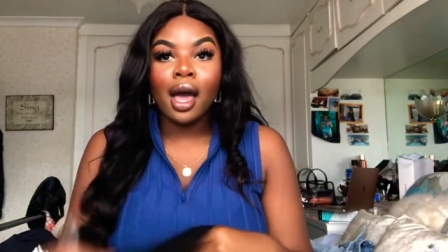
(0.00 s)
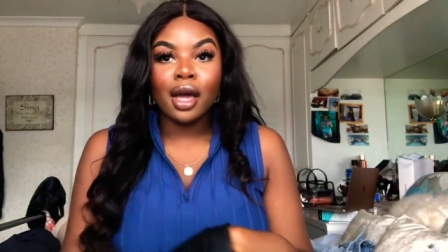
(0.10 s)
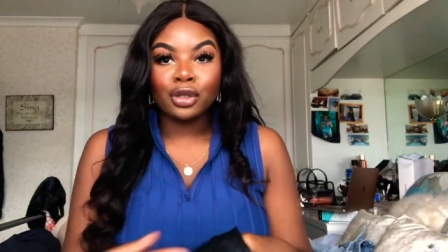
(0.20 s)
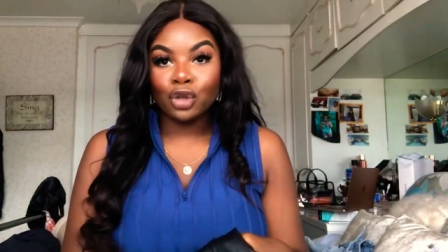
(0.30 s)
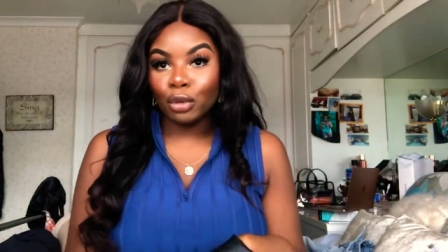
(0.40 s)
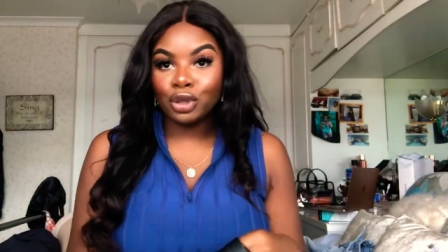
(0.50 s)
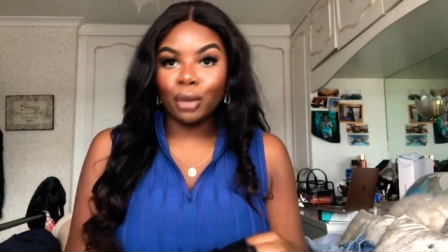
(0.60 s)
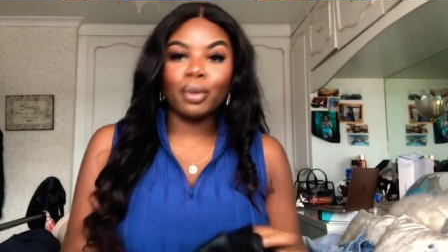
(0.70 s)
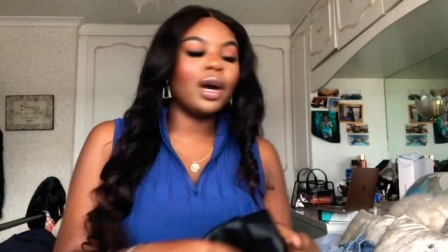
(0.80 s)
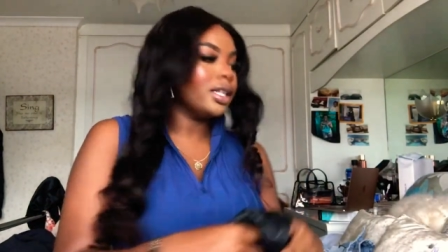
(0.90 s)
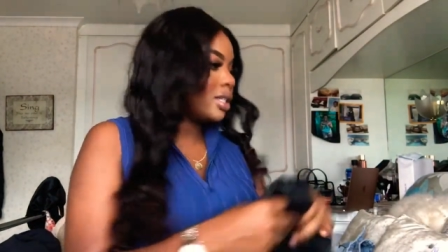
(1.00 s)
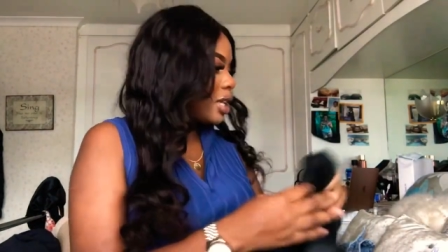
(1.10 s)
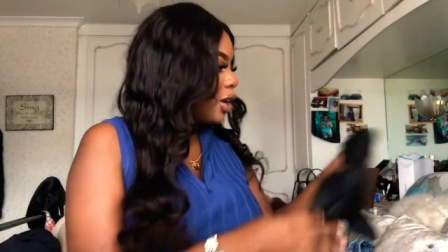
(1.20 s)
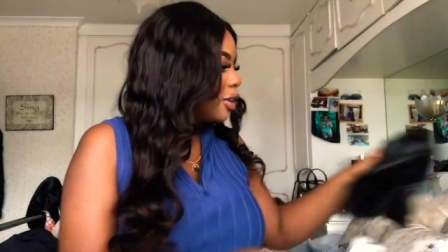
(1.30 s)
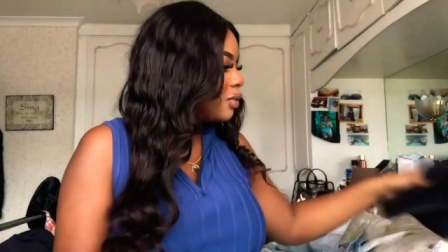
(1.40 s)
Topshop ones
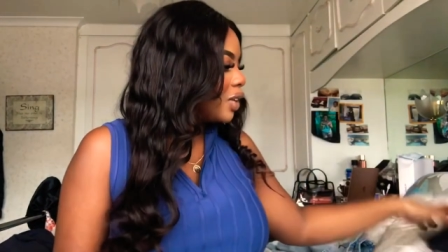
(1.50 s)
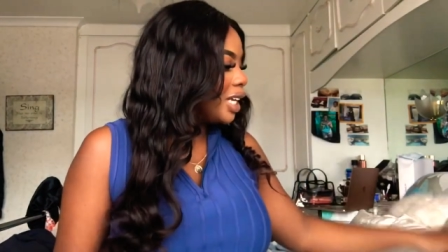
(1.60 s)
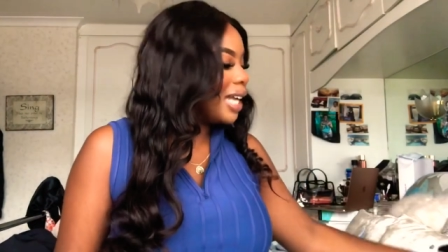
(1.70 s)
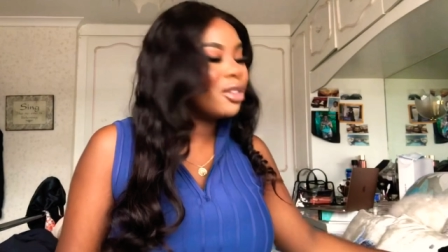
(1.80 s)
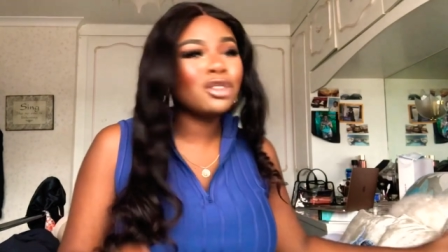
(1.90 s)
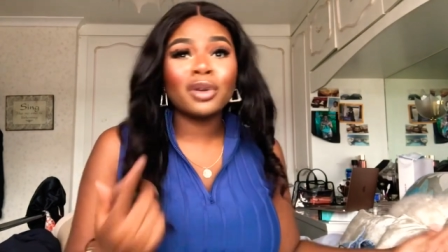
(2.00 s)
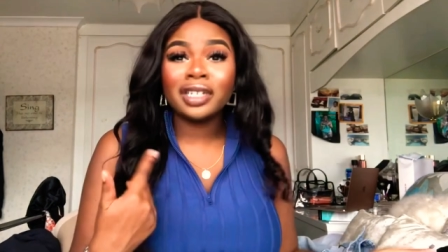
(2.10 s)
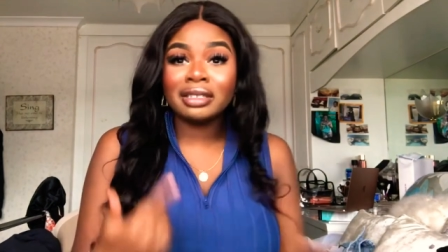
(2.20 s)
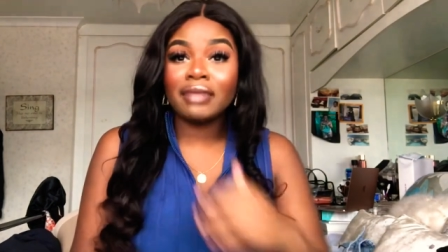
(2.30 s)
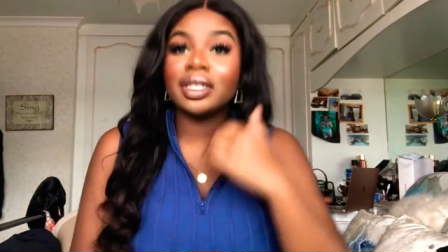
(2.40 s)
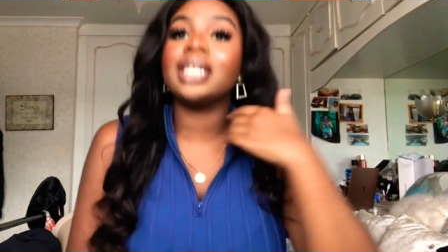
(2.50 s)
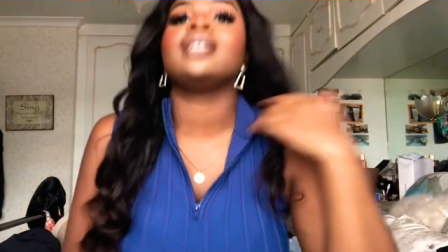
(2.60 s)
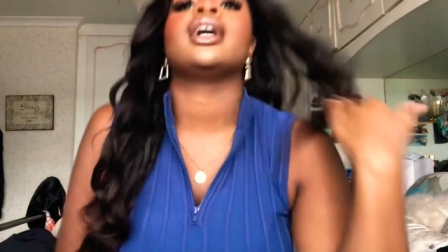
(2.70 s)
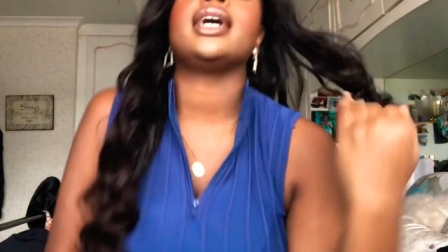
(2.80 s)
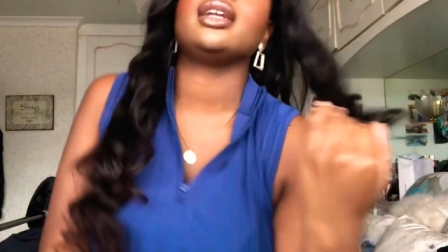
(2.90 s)
hopefully and those are only
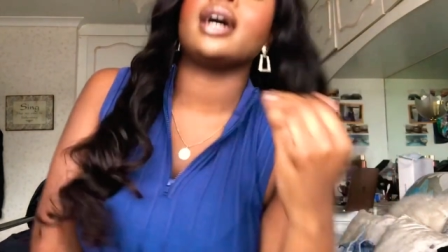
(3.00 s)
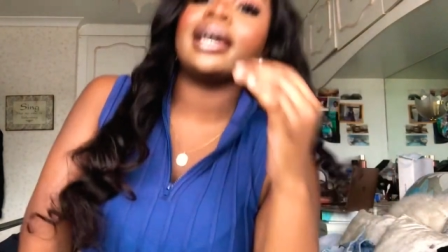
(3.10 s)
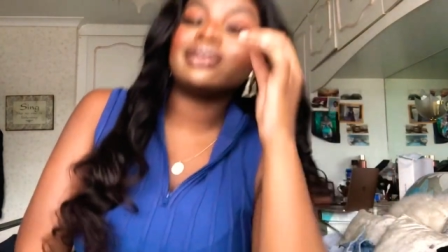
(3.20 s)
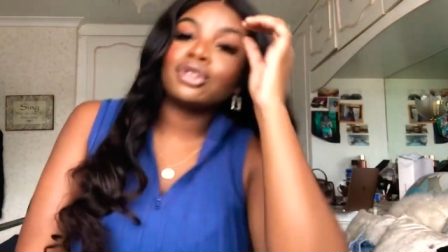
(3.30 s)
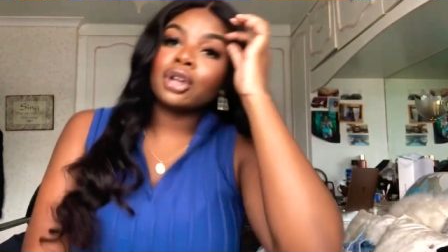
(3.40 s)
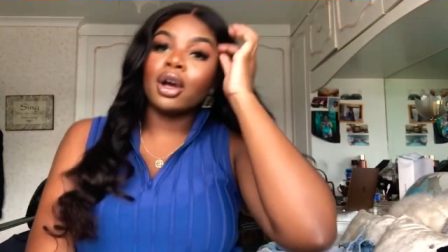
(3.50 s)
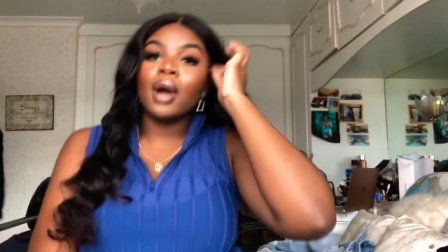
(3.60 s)
17.99 so I